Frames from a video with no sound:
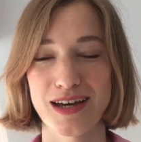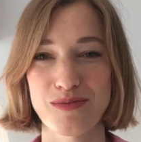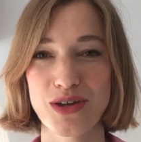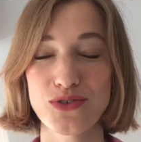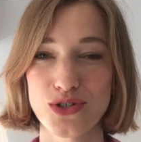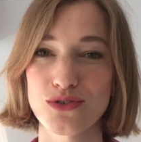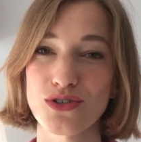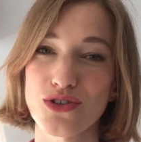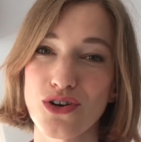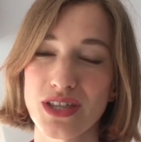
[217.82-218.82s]
If
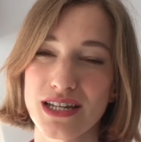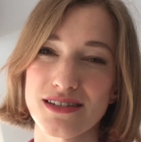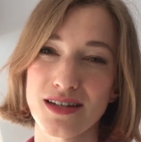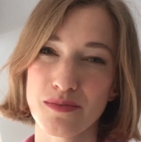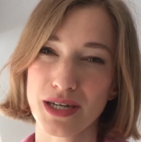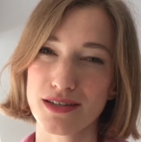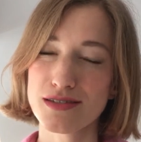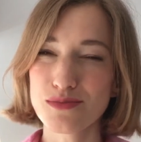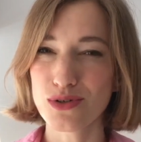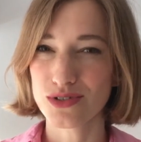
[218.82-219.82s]
children know that it's going to be a
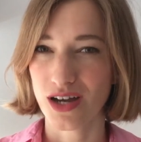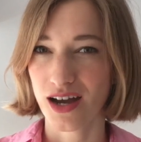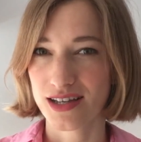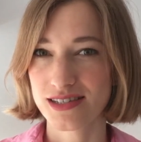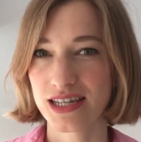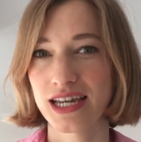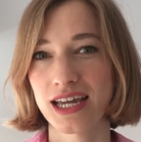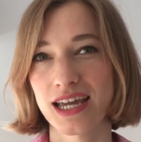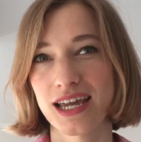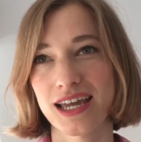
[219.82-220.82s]
small task,
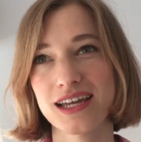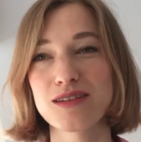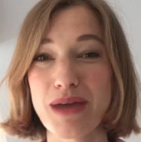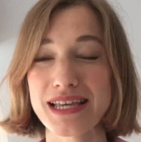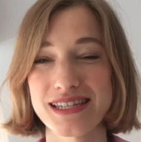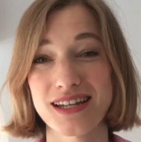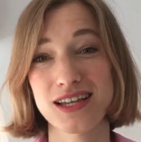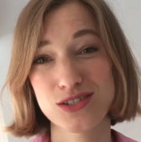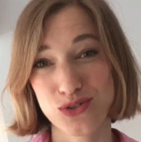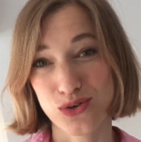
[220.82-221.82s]
it makes it
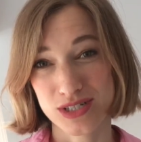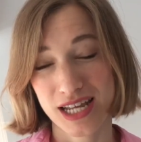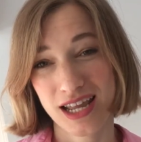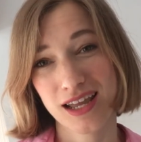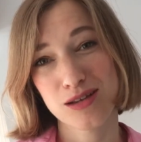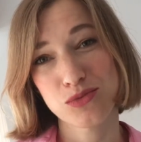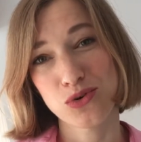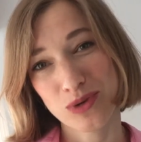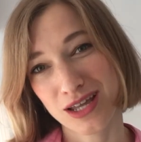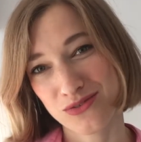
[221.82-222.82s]
less daunting and more
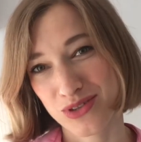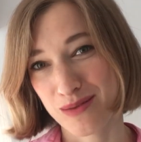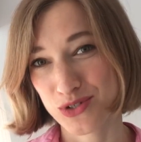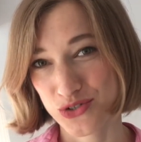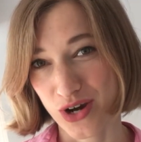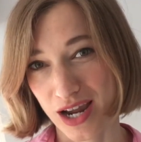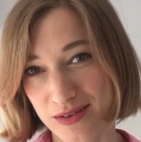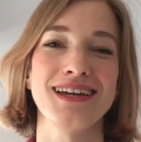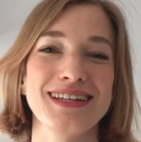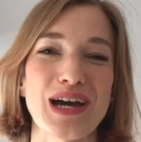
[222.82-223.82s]
willing for them to try.
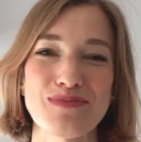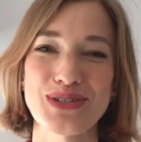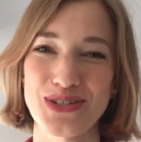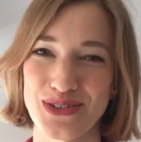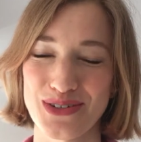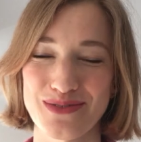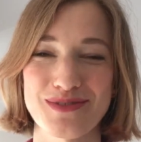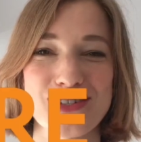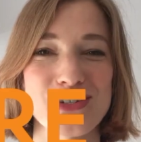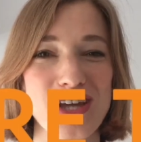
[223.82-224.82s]
Number 2,
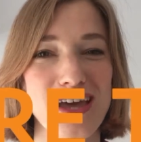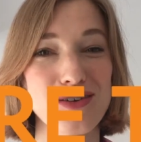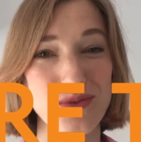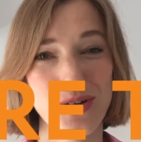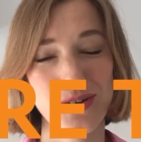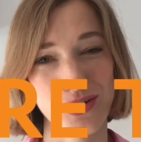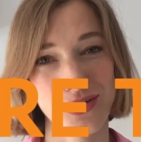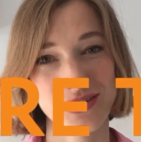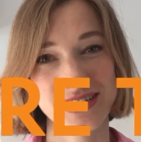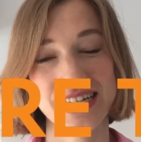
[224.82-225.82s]
share the
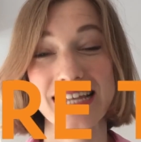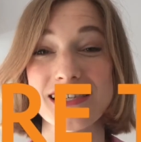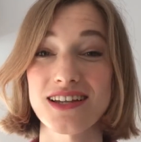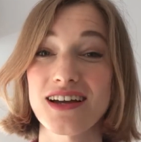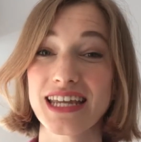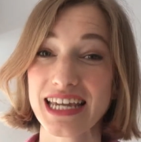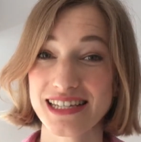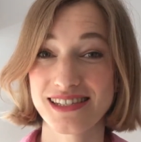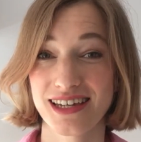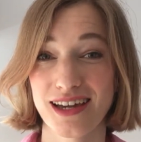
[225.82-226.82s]
workload. It's a lot
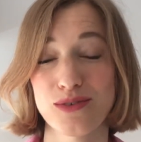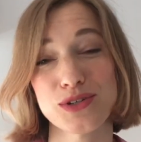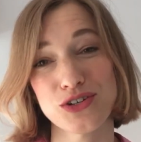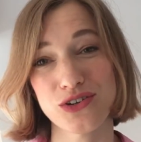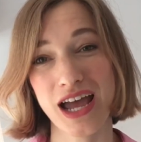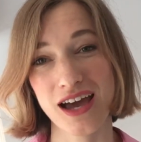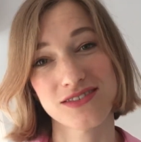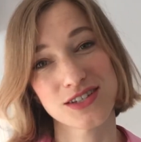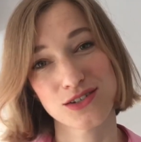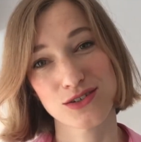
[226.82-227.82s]
easier when you don't have
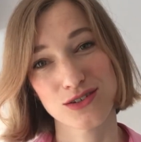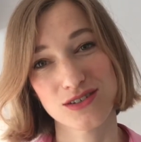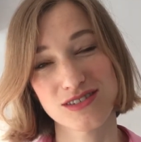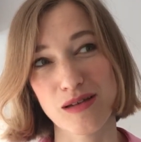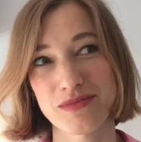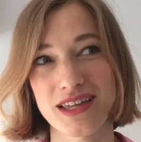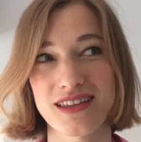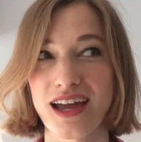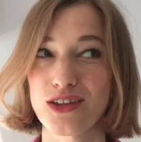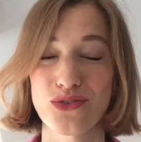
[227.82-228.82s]
to do something
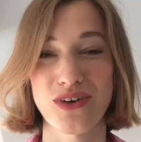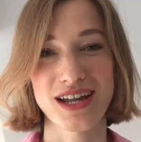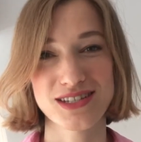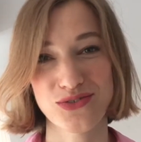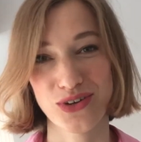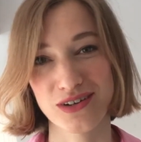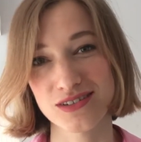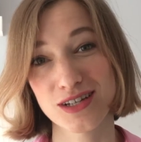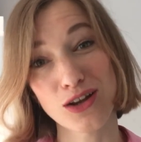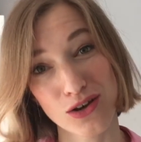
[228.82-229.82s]
that you find
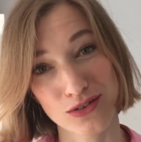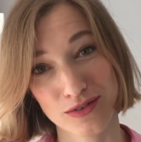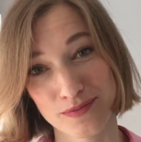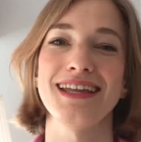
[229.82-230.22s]
difficult alone.